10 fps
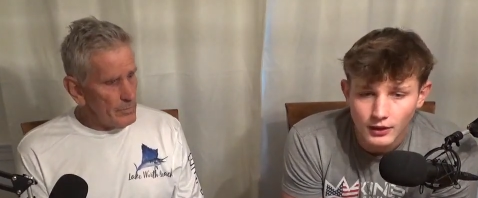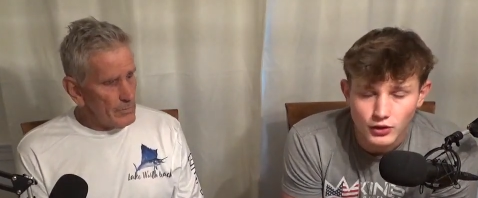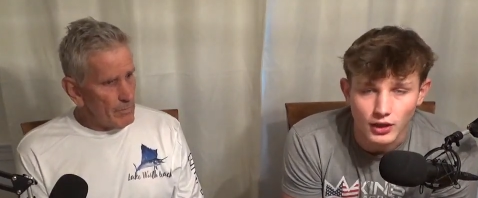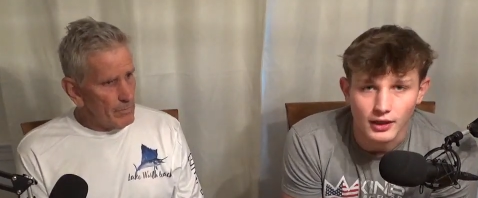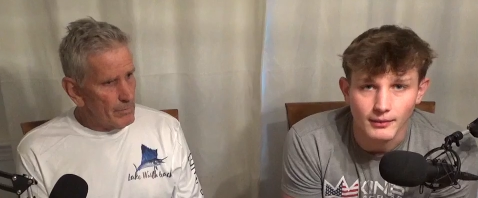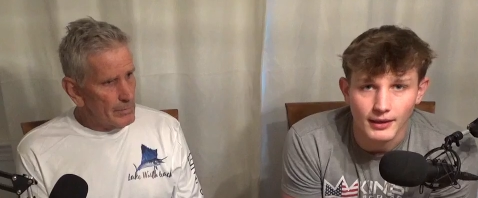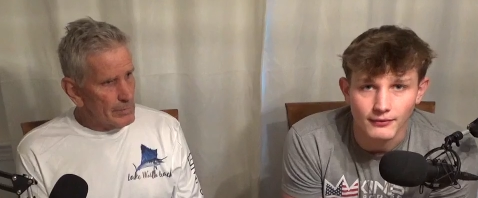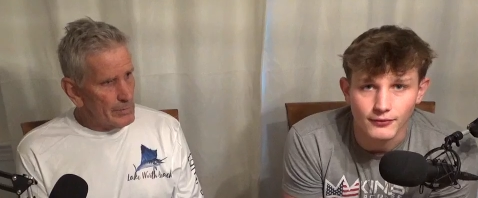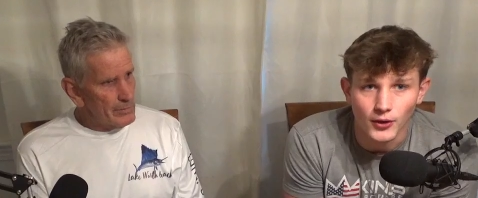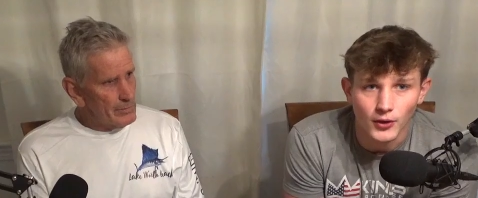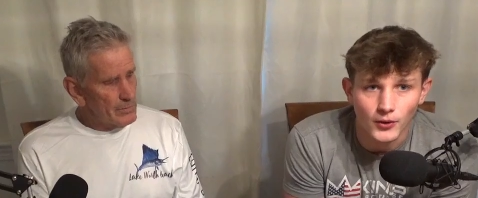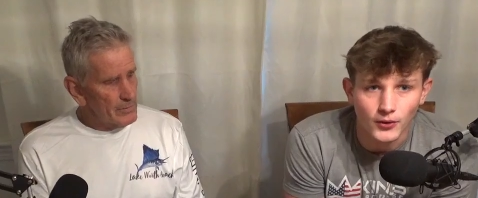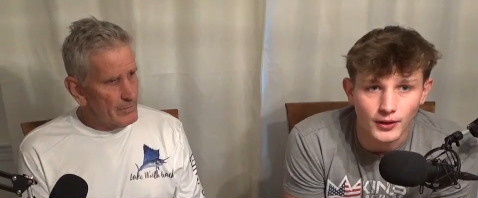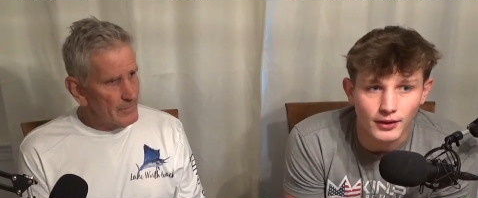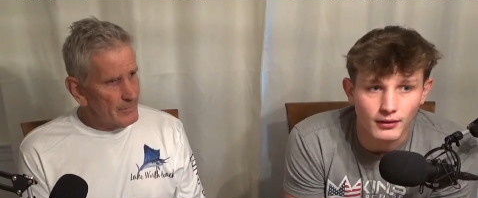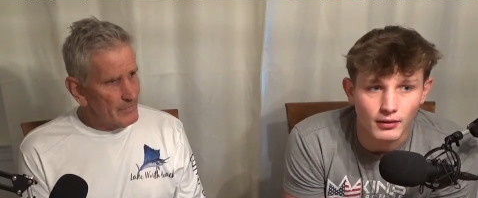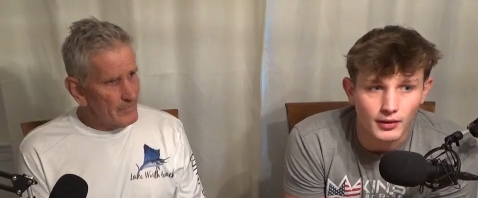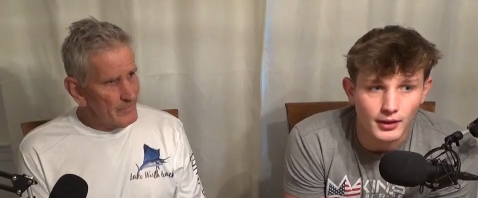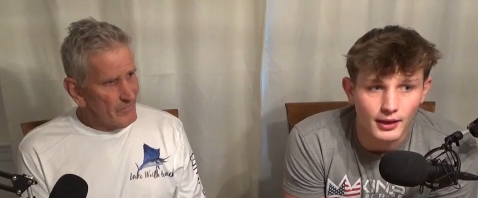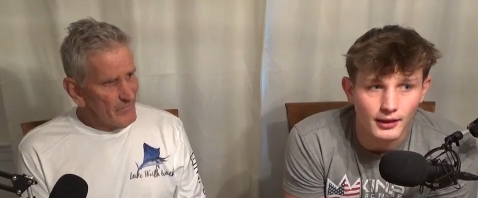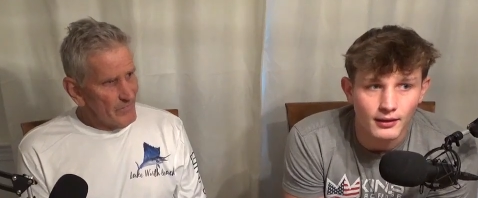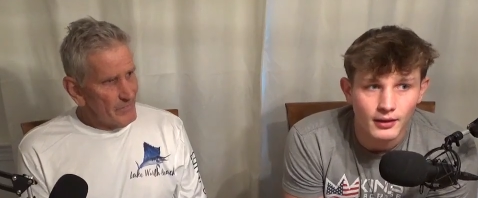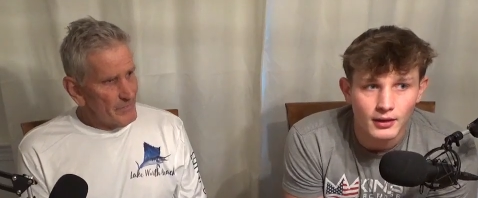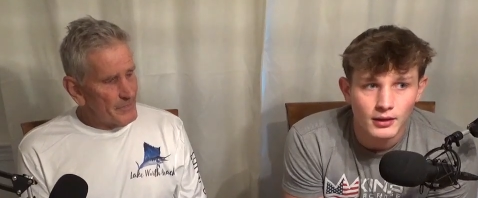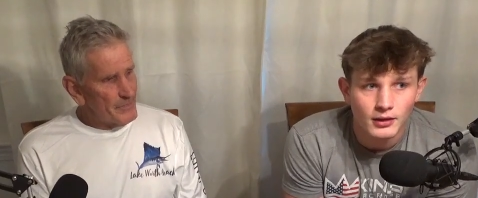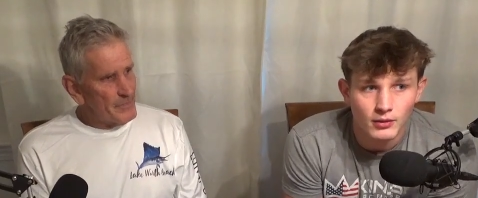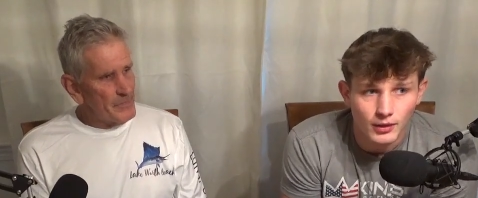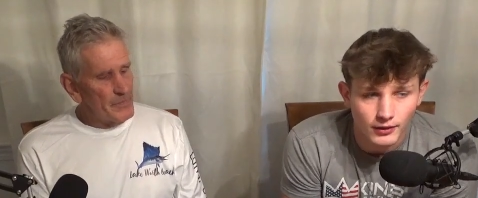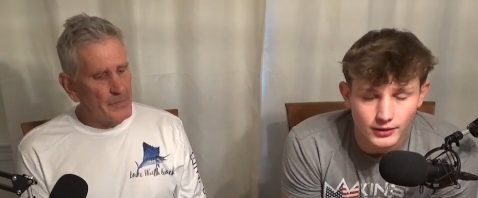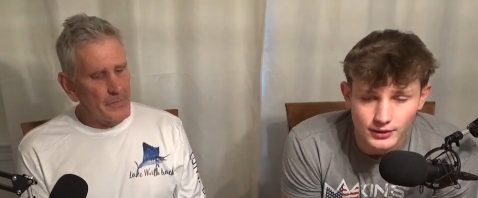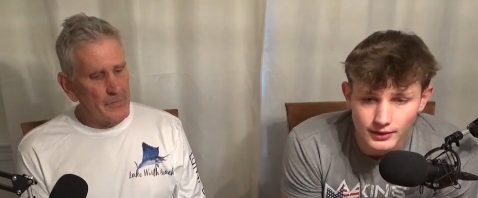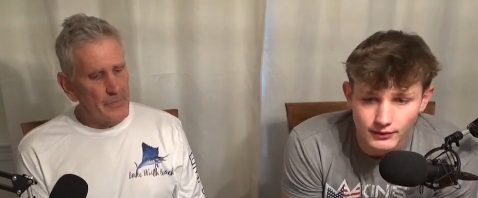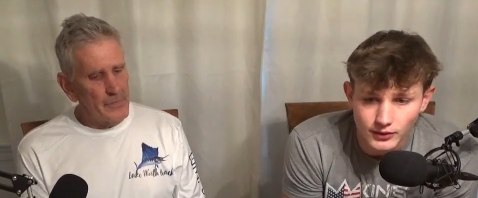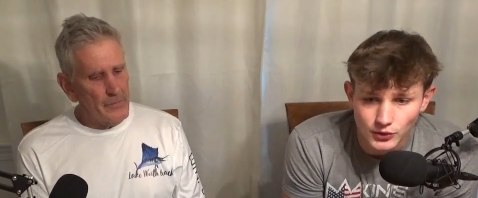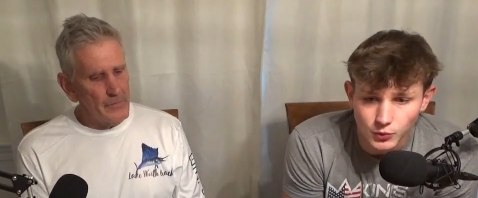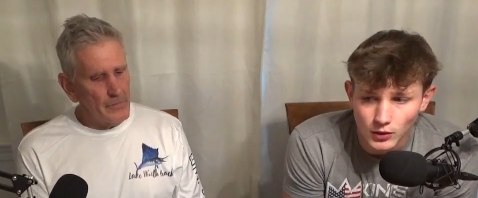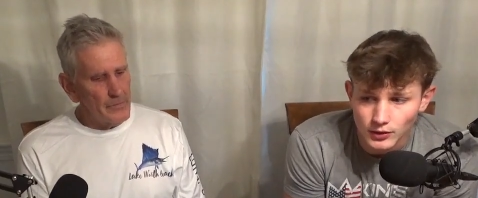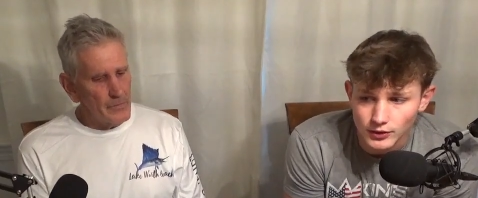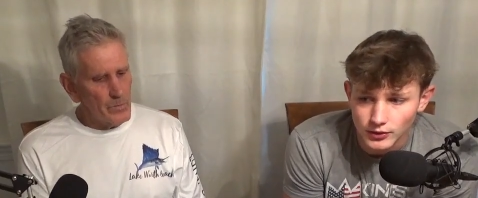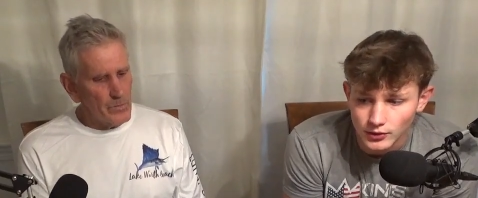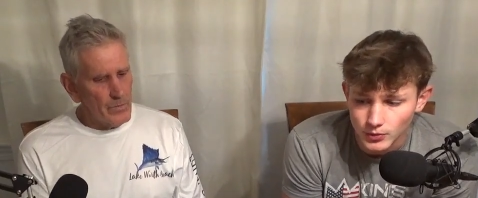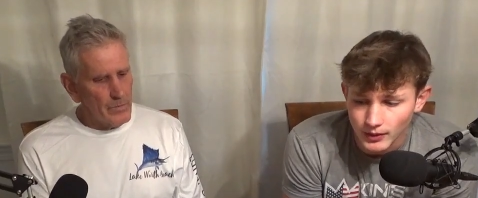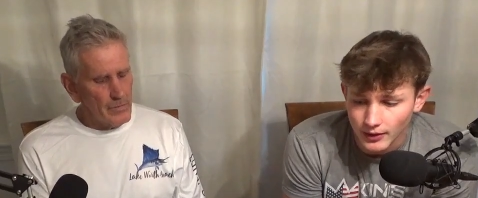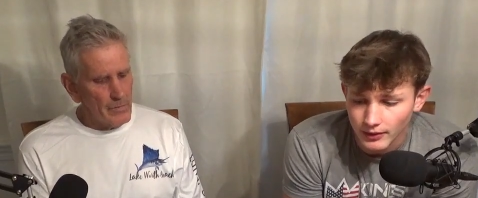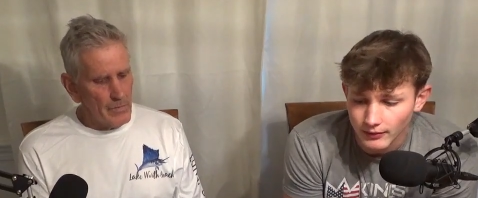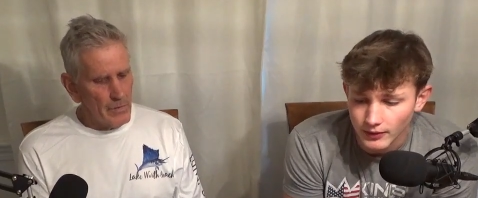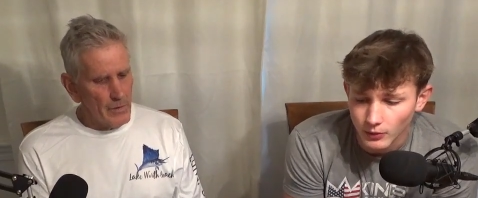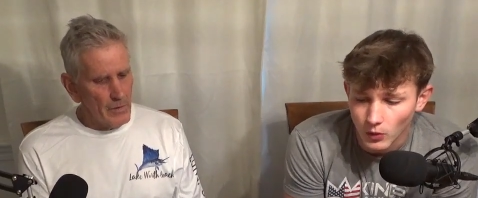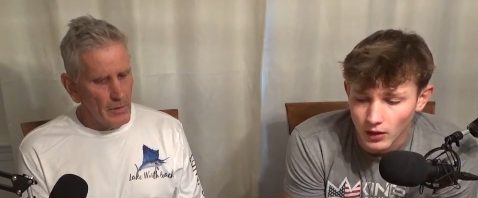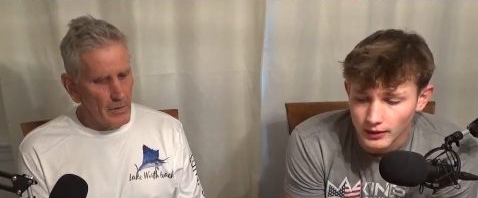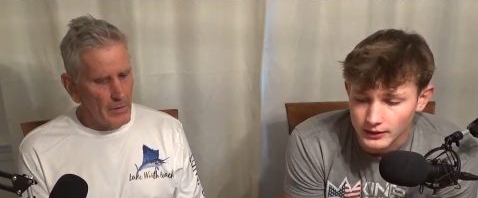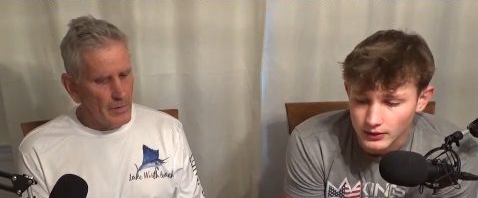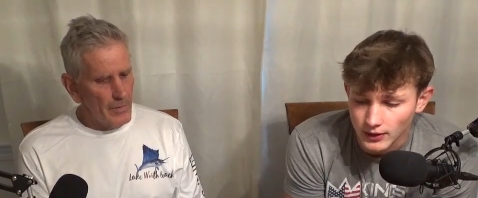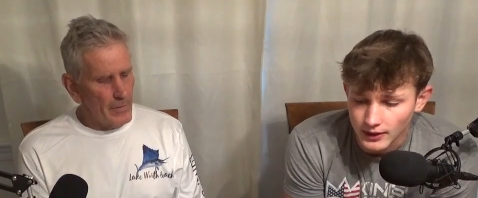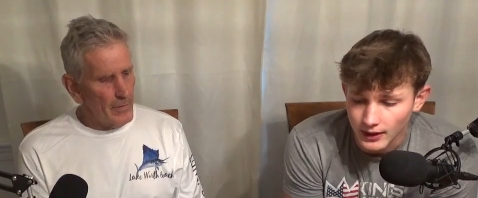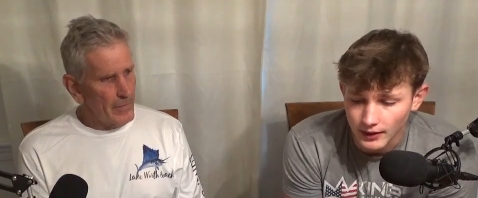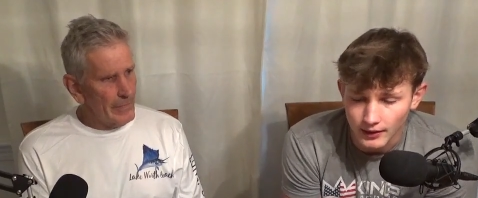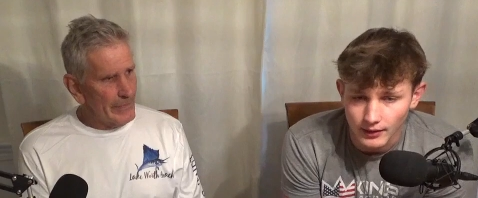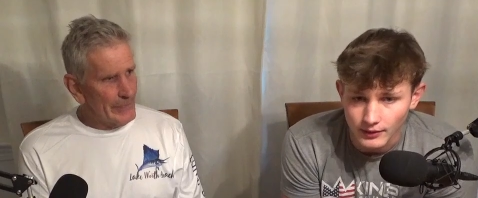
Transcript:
Speaker 1: checking my phone and looking at whether it's even just world news without even wanting to look at it.